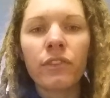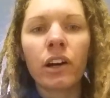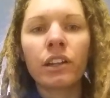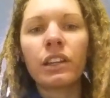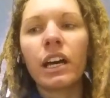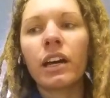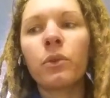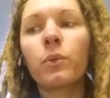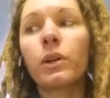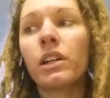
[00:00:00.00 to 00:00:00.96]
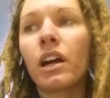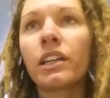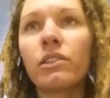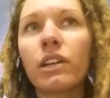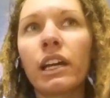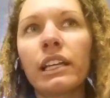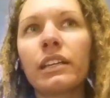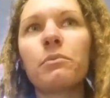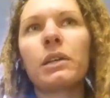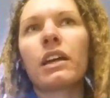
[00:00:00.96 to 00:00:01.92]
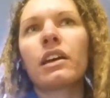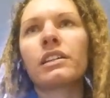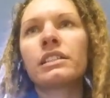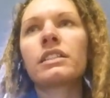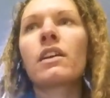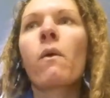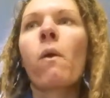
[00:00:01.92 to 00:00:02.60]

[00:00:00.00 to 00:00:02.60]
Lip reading: fault that we're not united because